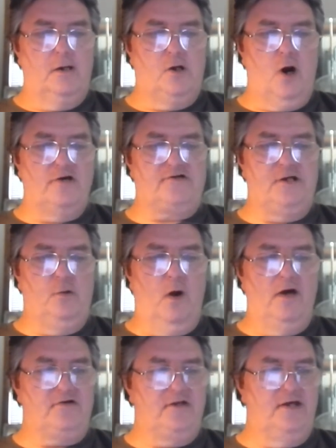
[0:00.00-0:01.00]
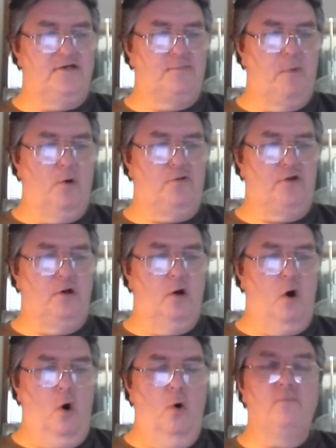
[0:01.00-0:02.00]
costing residents both their
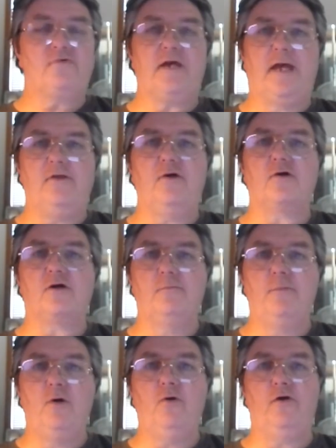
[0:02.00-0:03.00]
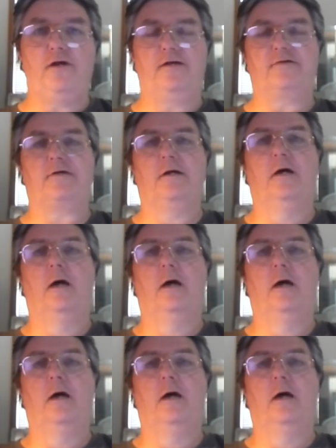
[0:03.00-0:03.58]
homes and their communities.